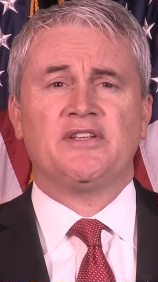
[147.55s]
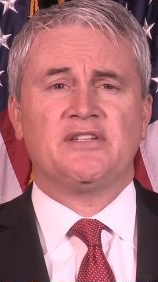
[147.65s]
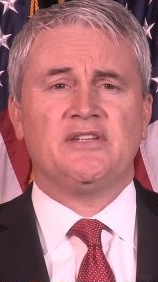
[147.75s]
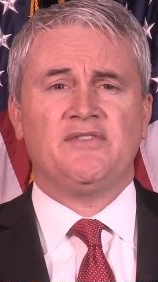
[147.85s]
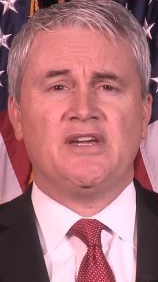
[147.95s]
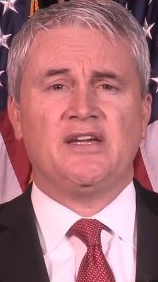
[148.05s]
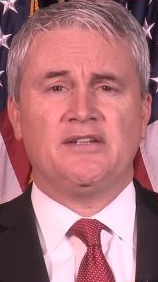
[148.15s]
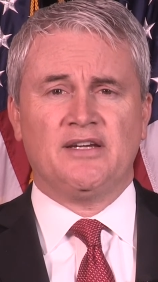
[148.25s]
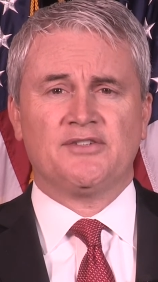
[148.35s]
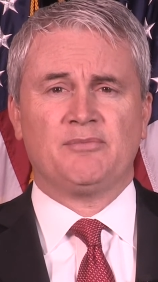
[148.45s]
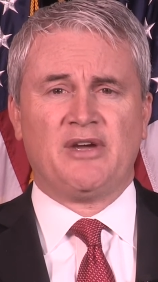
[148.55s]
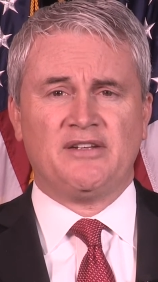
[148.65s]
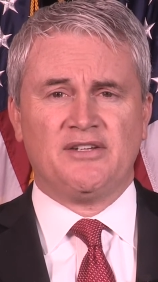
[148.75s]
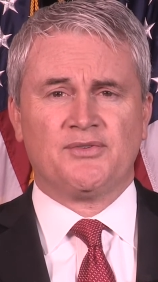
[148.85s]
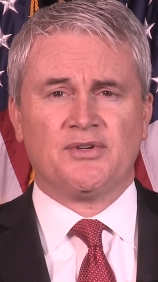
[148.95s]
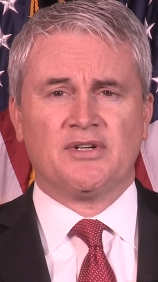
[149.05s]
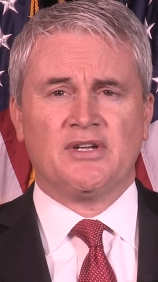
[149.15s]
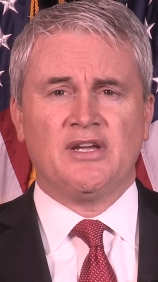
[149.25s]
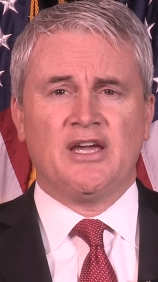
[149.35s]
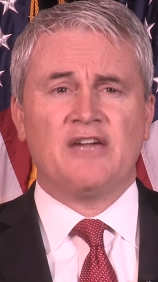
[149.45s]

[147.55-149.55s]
that TVA does in my district